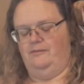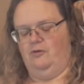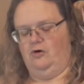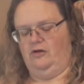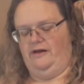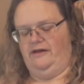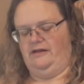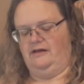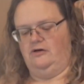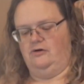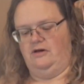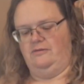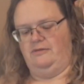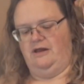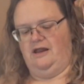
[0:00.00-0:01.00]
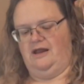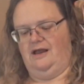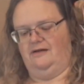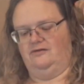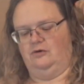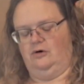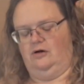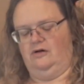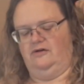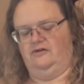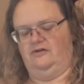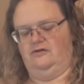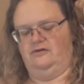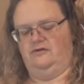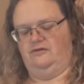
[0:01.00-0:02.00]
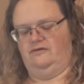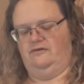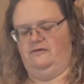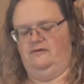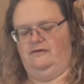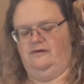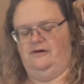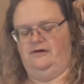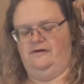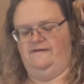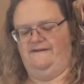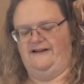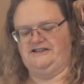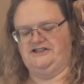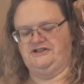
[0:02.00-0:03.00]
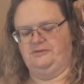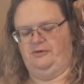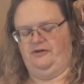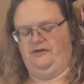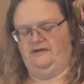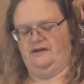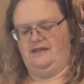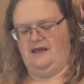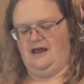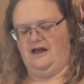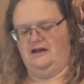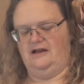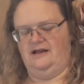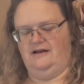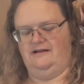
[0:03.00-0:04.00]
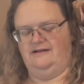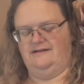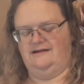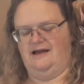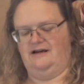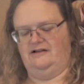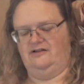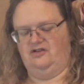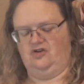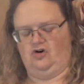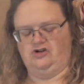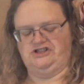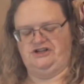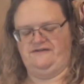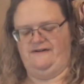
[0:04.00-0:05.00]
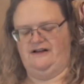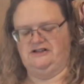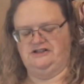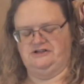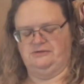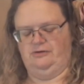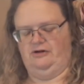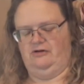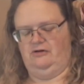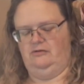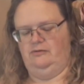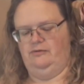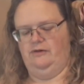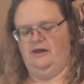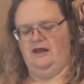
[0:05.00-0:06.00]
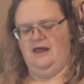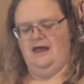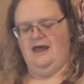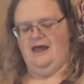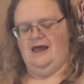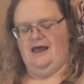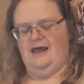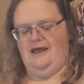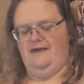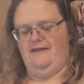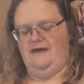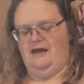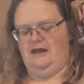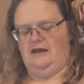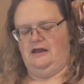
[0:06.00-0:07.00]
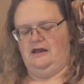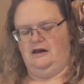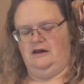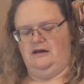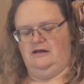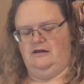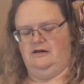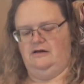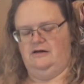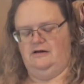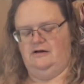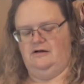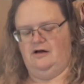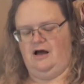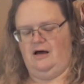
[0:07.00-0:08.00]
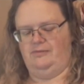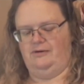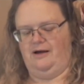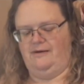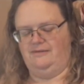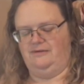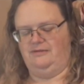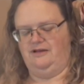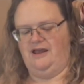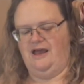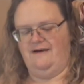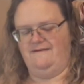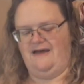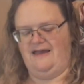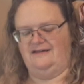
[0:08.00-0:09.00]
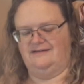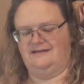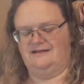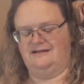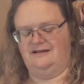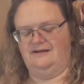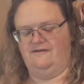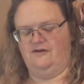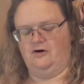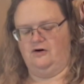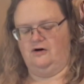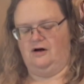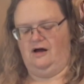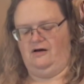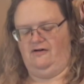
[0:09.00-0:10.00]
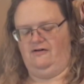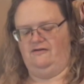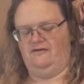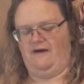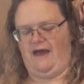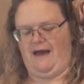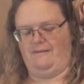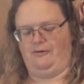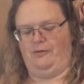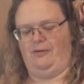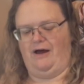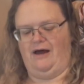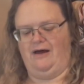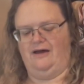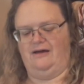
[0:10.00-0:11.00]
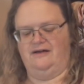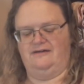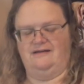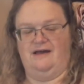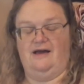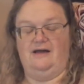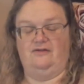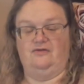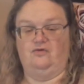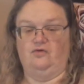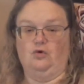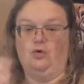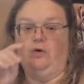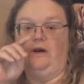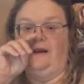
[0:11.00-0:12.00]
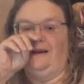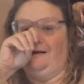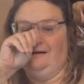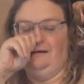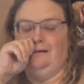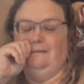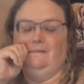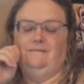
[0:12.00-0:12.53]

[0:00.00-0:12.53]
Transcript: More likely green bean casserole because there's vegetables in that and it's not a starchy vegetable. And then I'll probably have a sliver of apple pie because it has fruit in it.